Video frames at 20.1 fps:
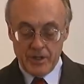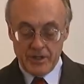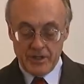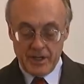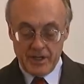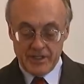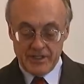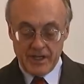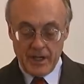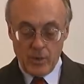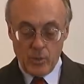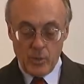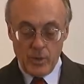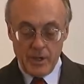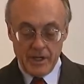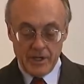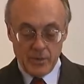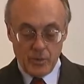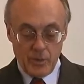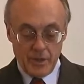and dust out
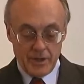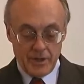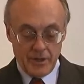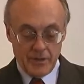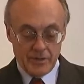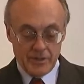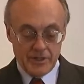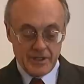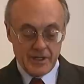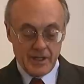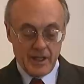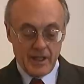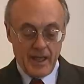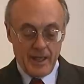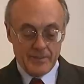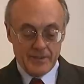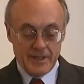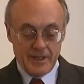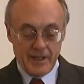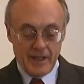weakened windows and
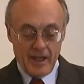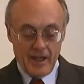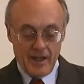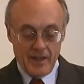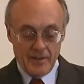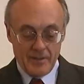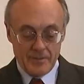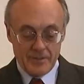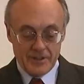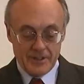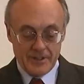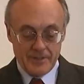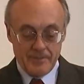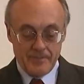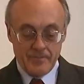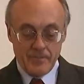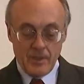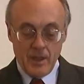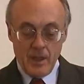collapsing columns.